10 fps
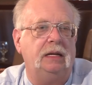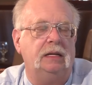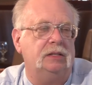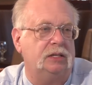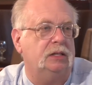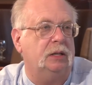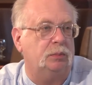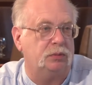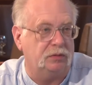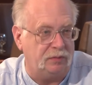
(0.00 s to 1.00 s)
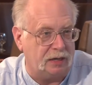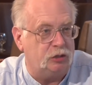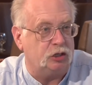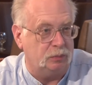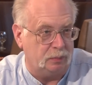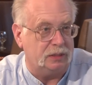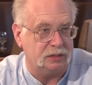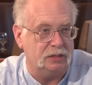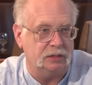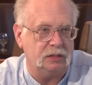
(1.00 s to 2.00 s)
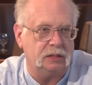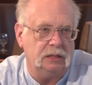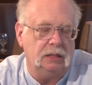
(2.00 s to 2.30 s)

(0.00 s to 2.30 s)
is in the prevention business.